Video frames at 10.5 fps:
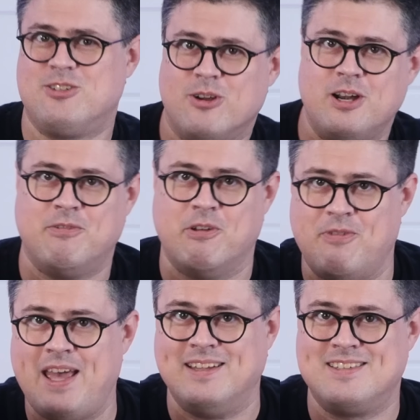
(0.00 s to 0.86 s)
turn of
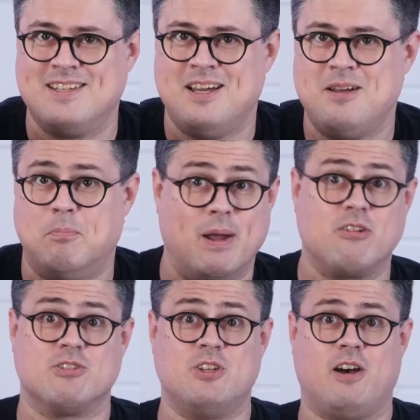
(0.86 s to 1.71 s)
events,
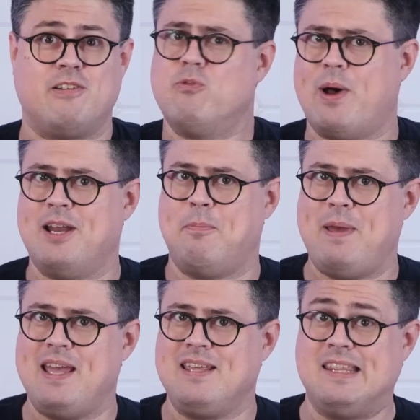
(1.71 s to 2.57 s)
Microsoft wound up
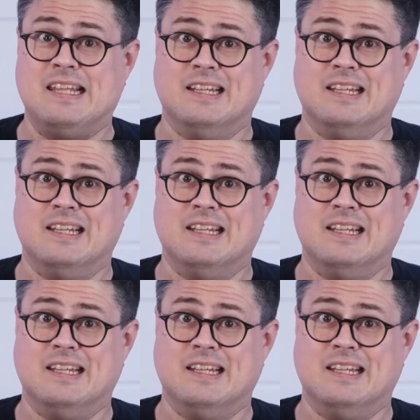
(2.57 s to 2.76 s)
paying the